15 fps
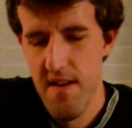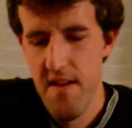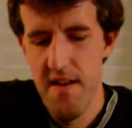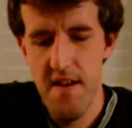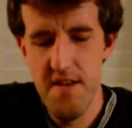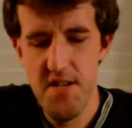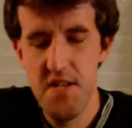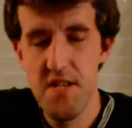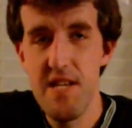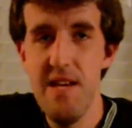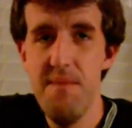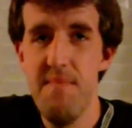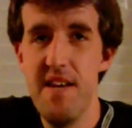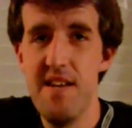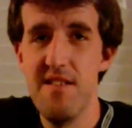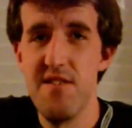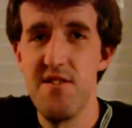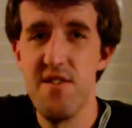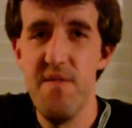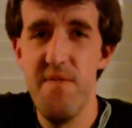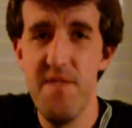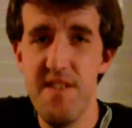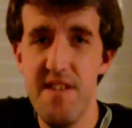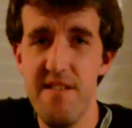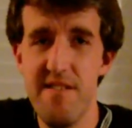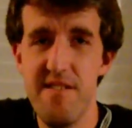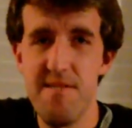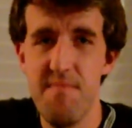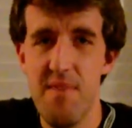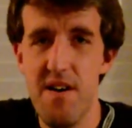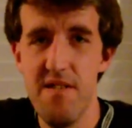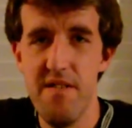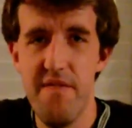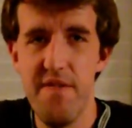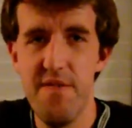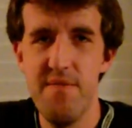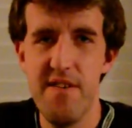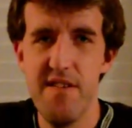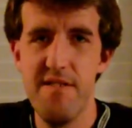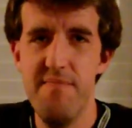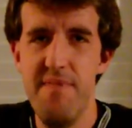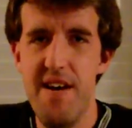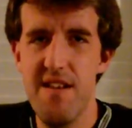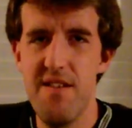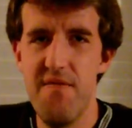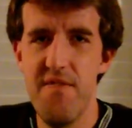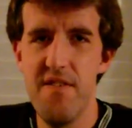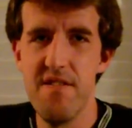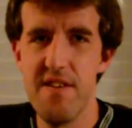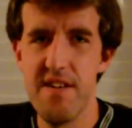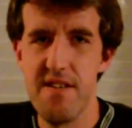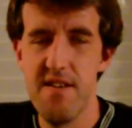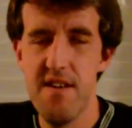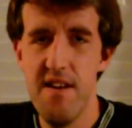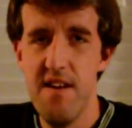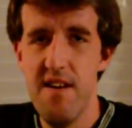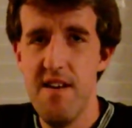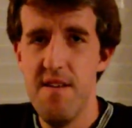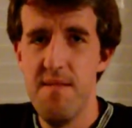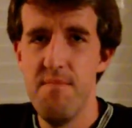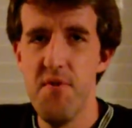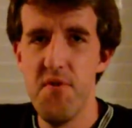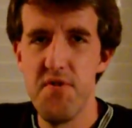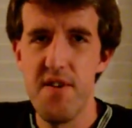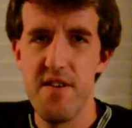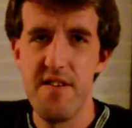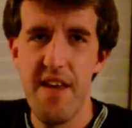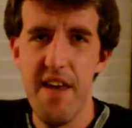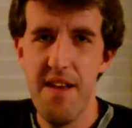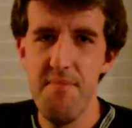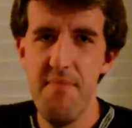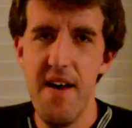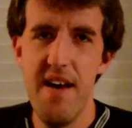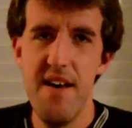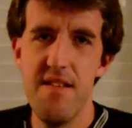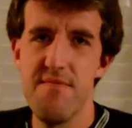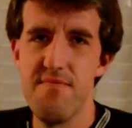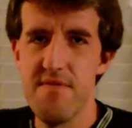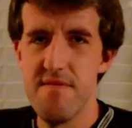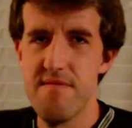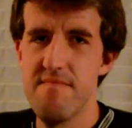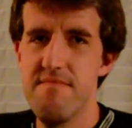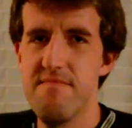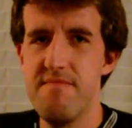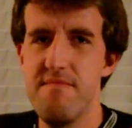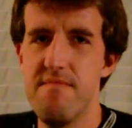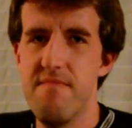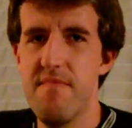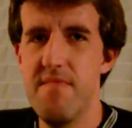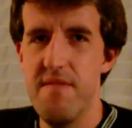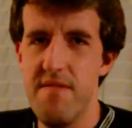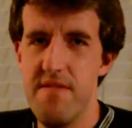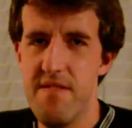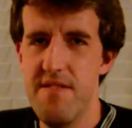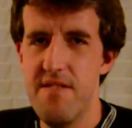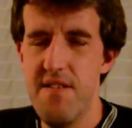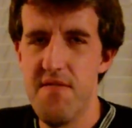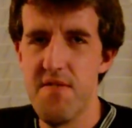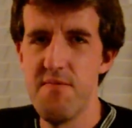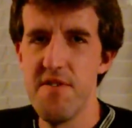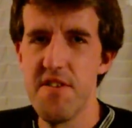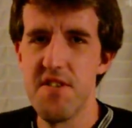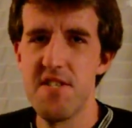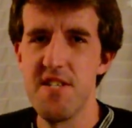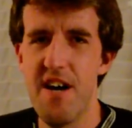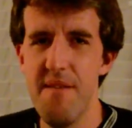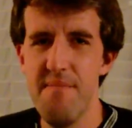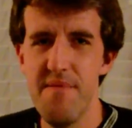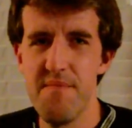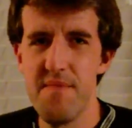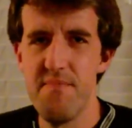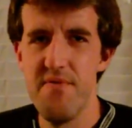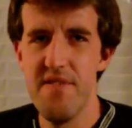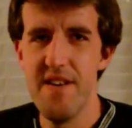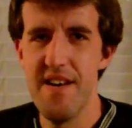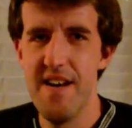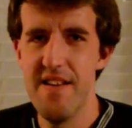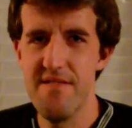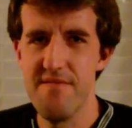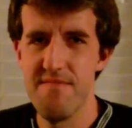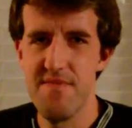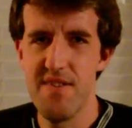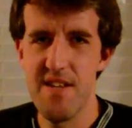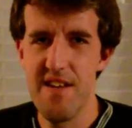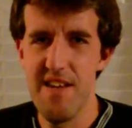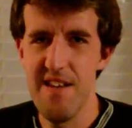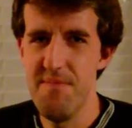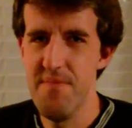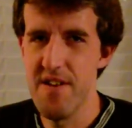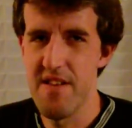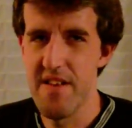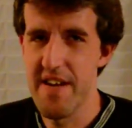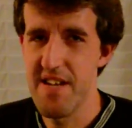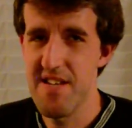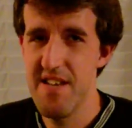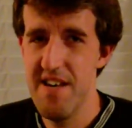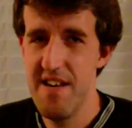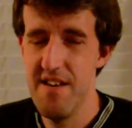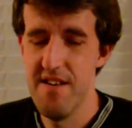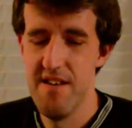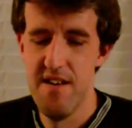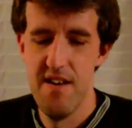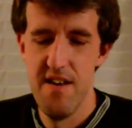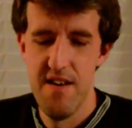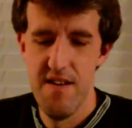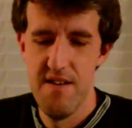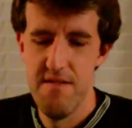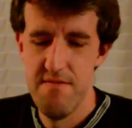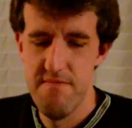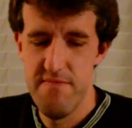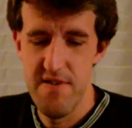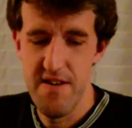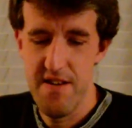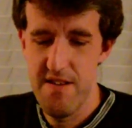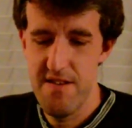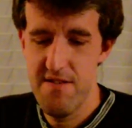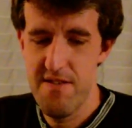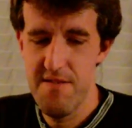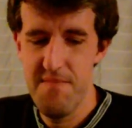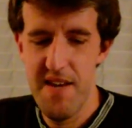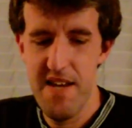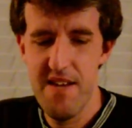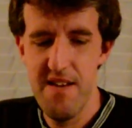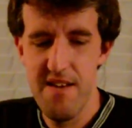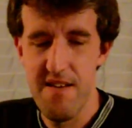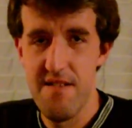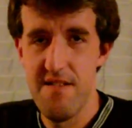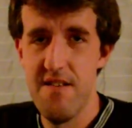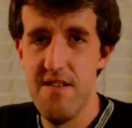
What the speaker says: and just keep making the surface area smaller. If you want your pad to feel like most arcade pads where you have to really stomp them to play, I don't think anybody likes that. But you can make it